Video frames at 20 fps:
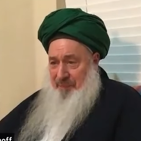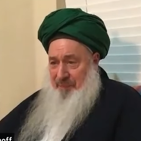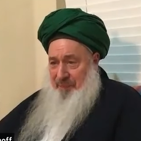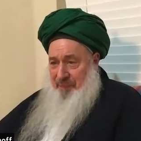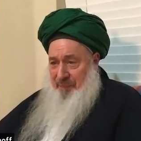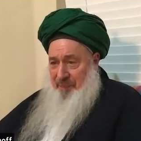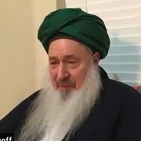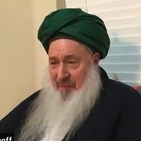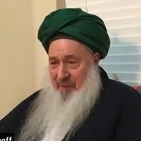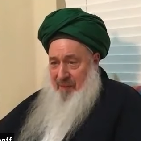
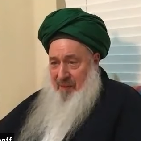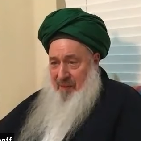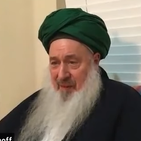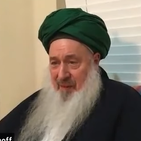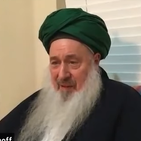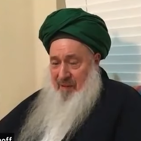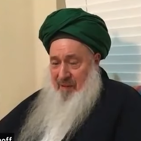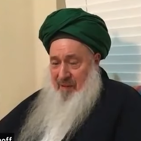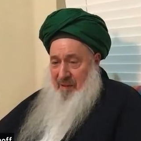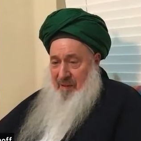
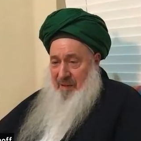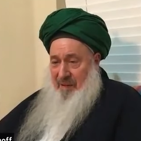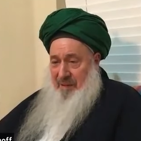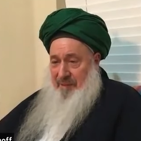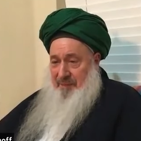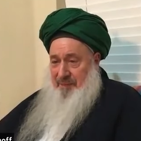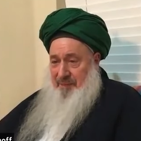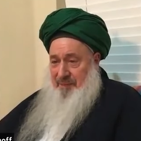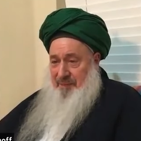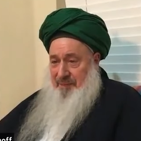
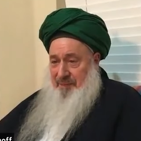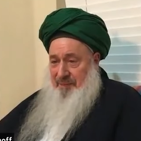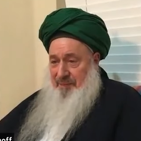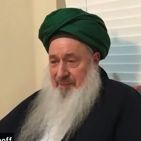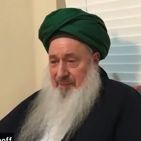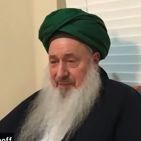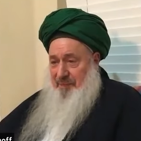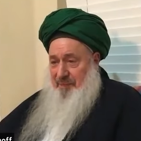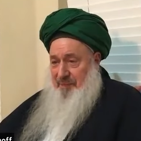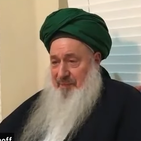
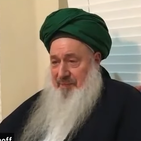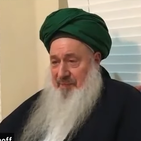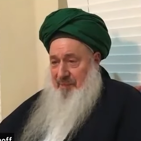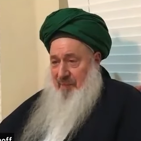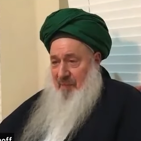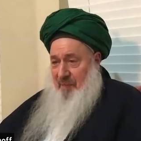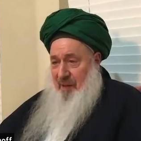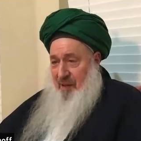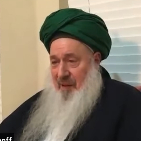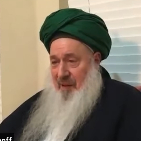
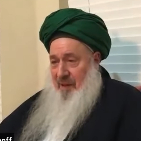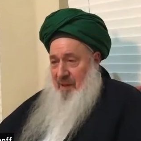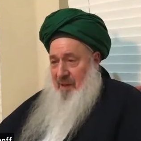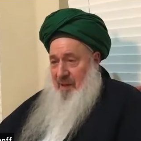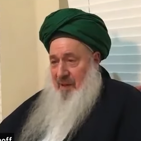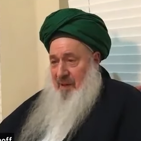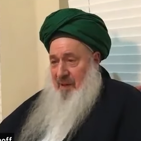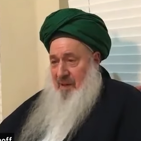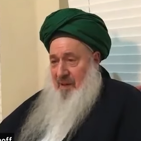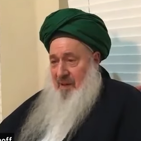
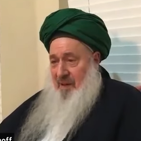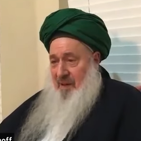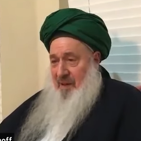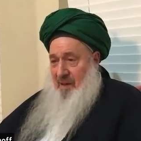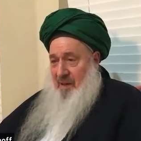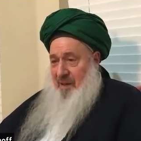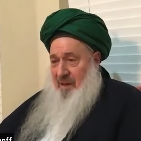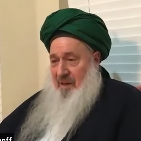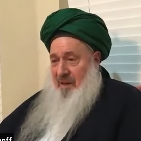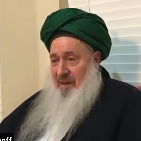
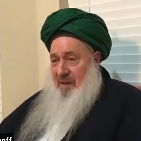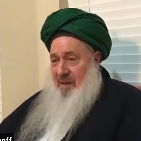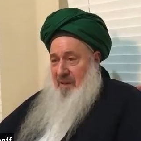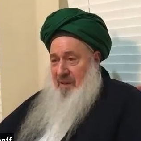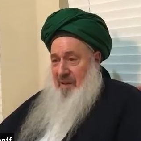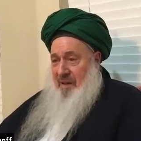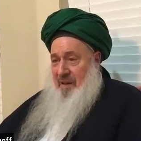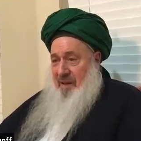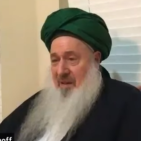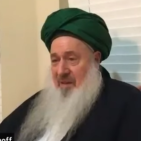
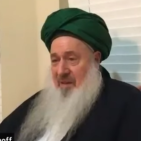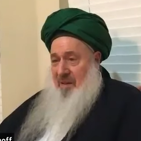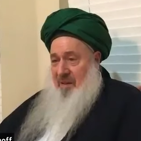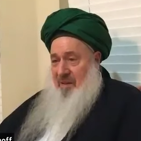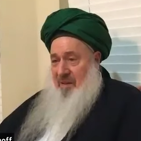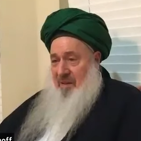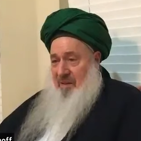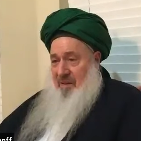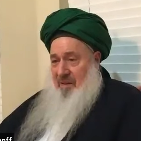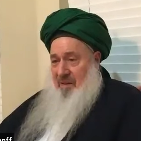
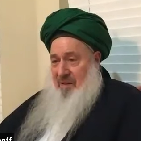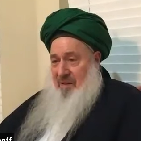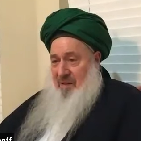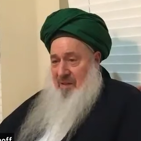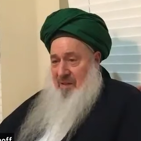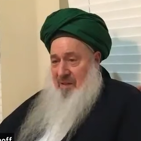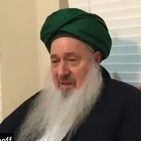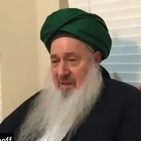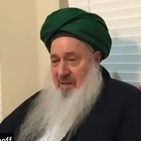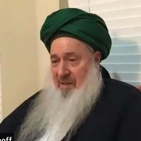
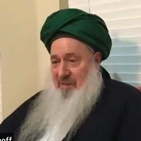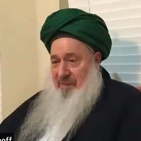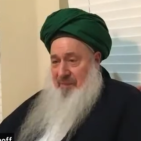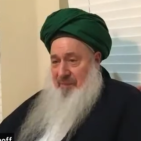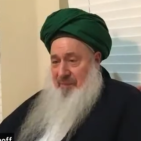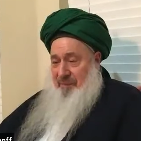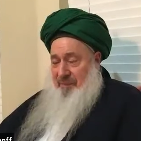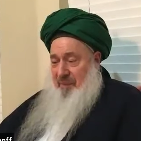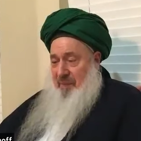[no speech]